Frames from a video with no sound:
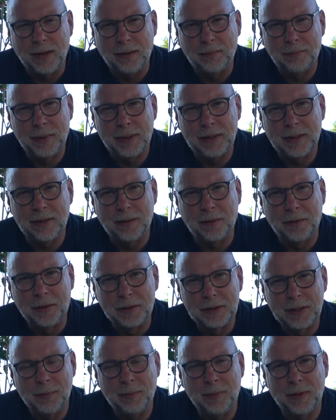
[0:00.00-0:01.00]
but
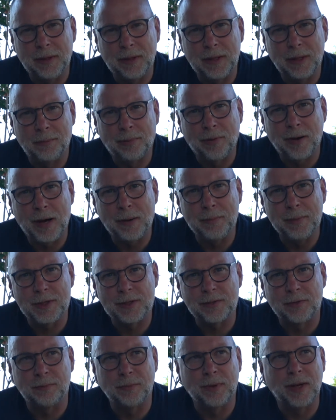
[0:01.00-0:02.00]
ultimately the promise
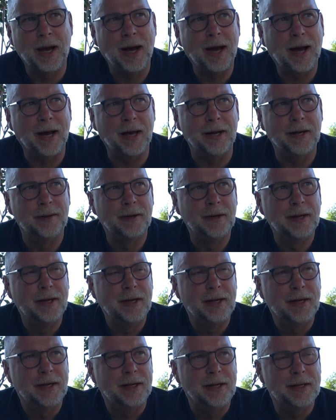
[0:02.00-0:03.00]
from God
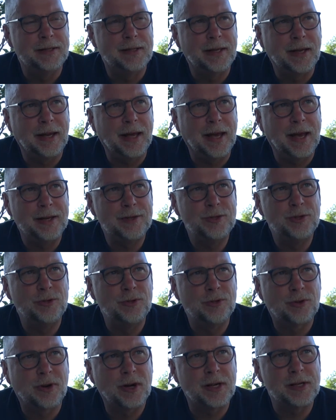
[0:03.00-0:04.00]
is that as you
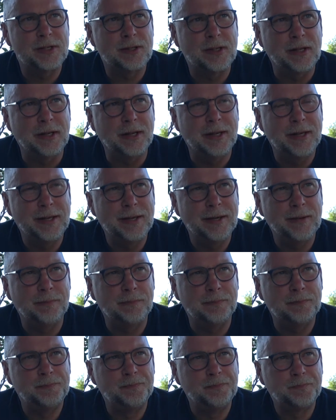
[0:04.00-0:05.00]
trust in
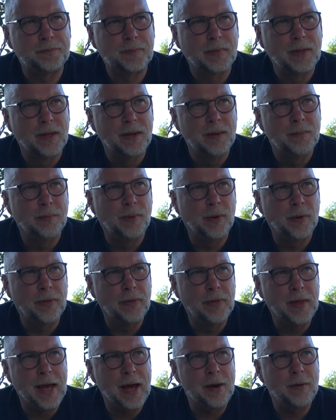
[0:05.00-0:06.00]
him, both
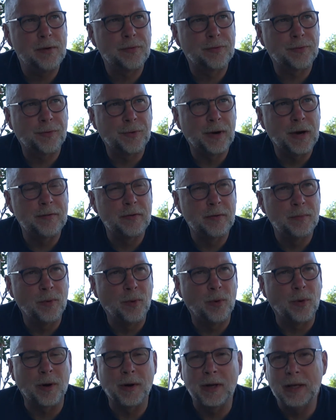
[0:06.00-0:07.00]
now and
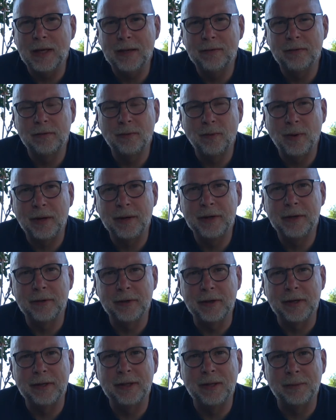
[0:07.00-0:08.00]
forevermore, even while you're
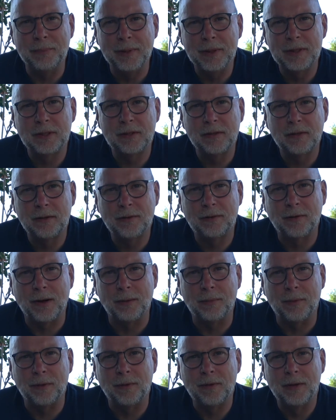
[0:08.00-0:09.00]
in the midst of the
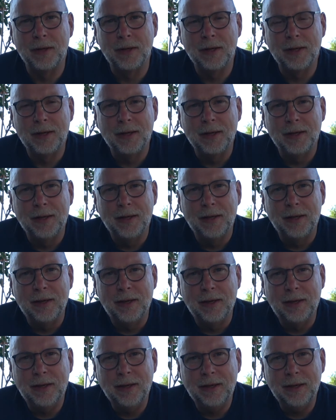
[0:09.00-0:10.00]
trouble,
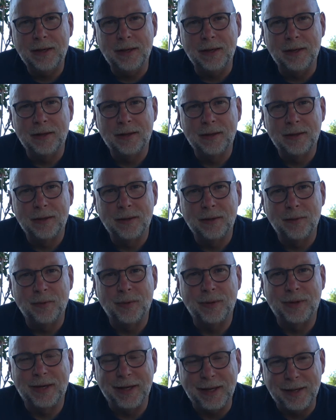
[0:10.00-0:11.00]
he
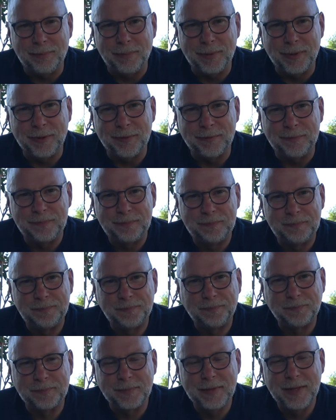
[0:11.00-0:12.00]
will keep you.
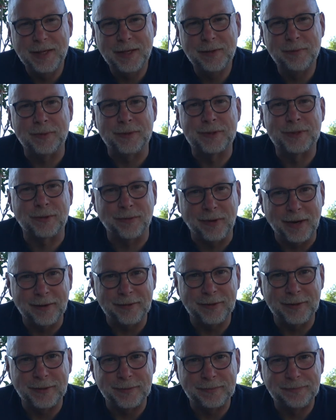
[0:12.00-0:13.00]
He will
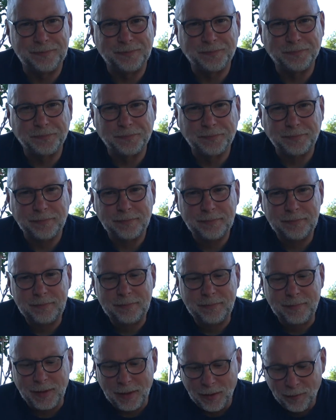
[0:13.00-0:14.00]
surround you.
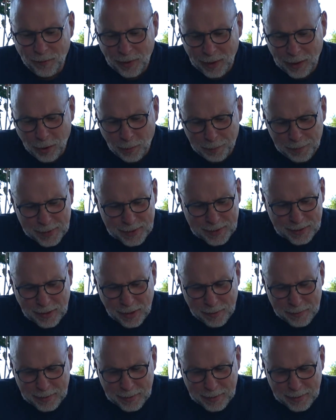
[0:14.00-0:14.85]
Well, I hope this psalm